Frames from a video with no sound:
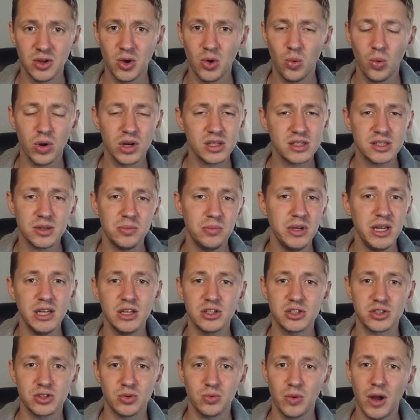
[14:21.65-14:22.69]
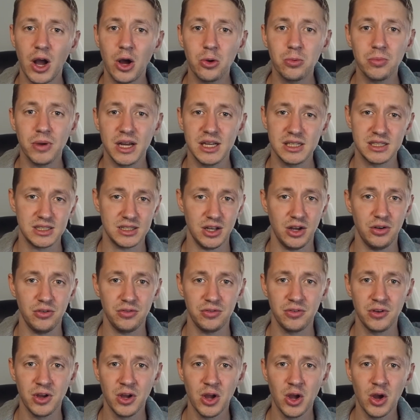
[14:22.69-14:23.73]
What does it mean to surround
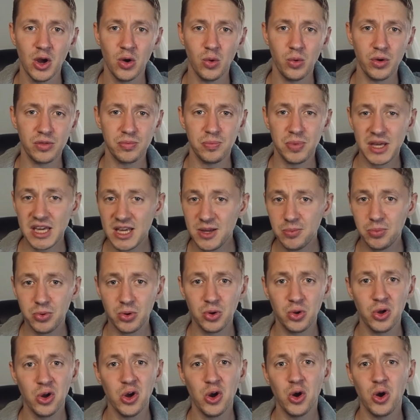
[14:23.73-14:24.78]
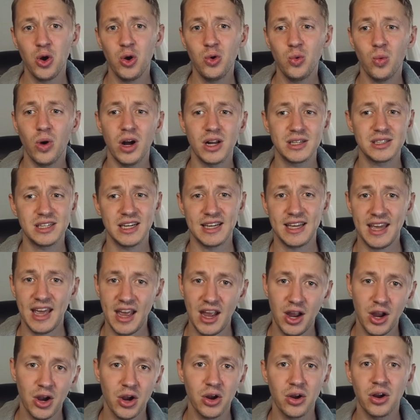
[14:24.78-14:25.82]
myself with people who want to
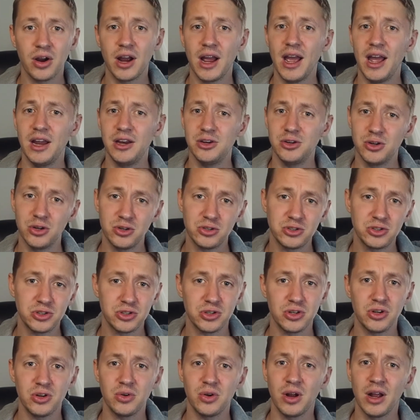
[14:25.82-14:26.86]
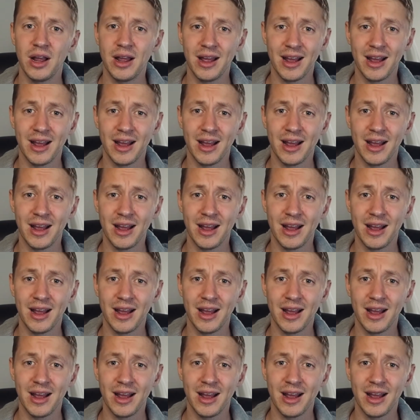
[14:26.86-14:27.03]
care and nurture